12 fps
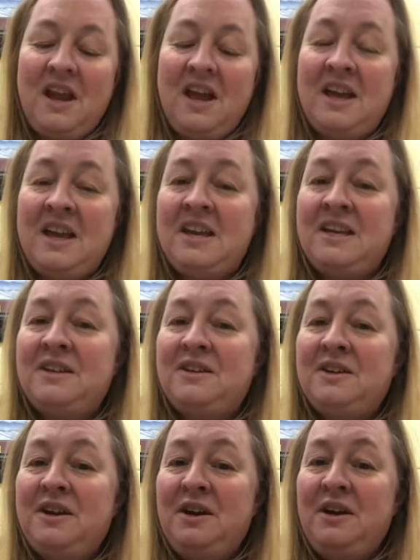and
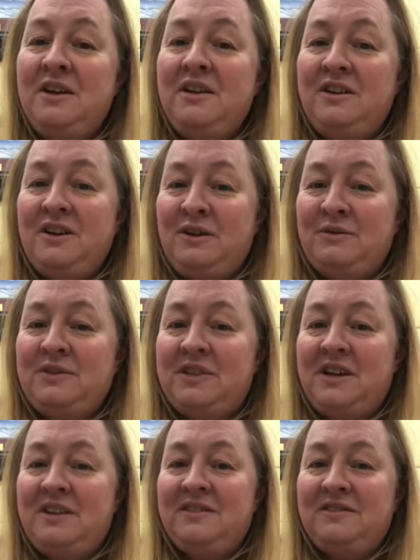you know,
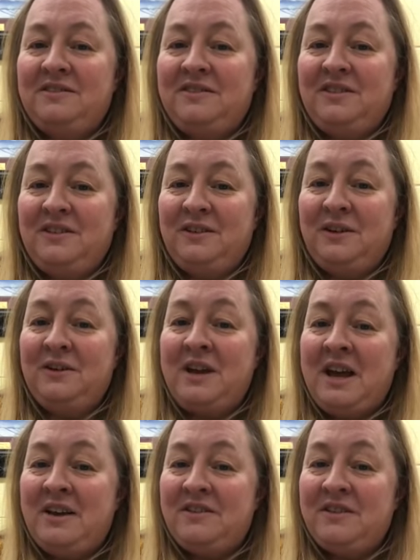to learn
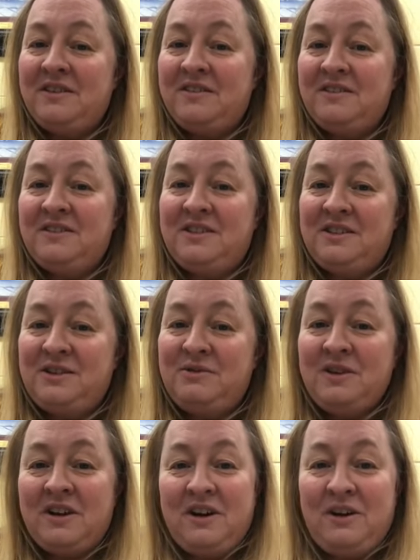how to do the
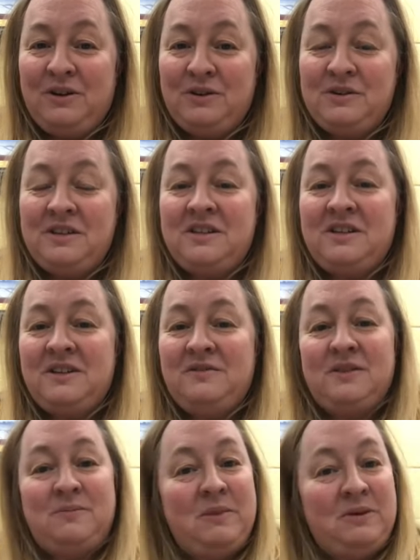colors and stuff
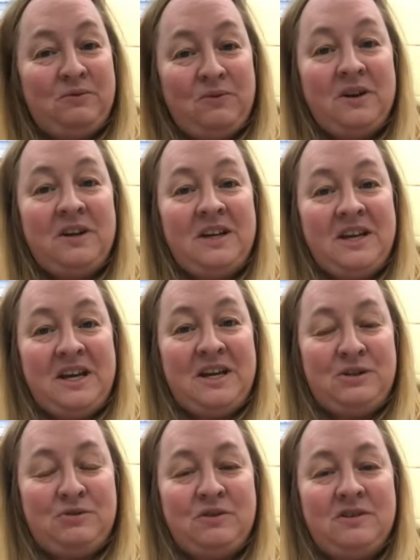has been really
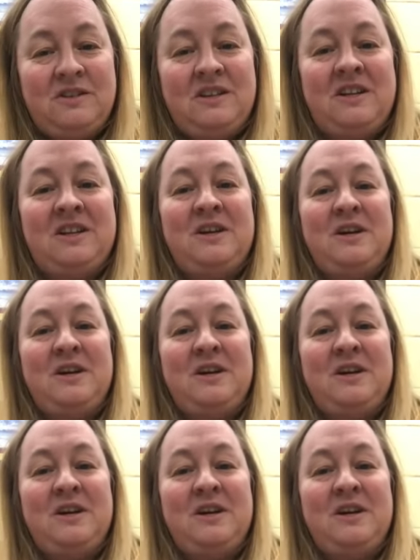interesting